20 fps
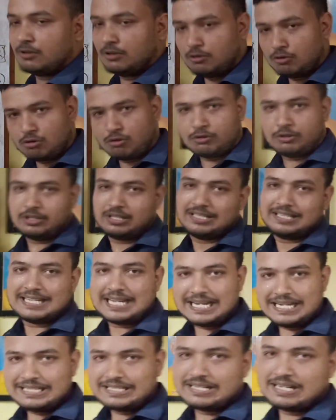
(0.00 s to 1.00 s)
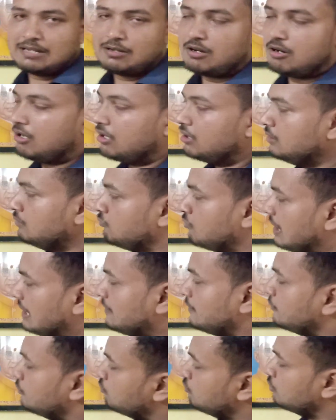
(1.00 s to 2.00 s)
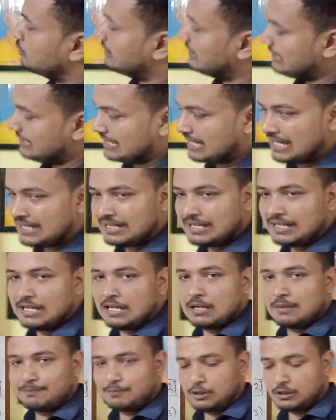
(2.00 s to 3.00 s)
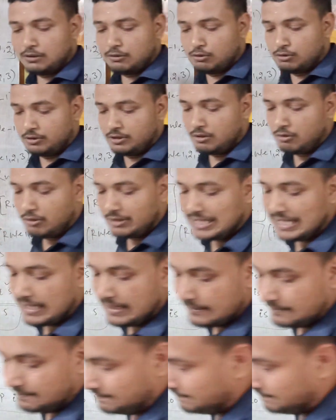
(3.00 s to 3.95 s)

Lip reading: followed, right? All 1 2 3 are followed. Okay,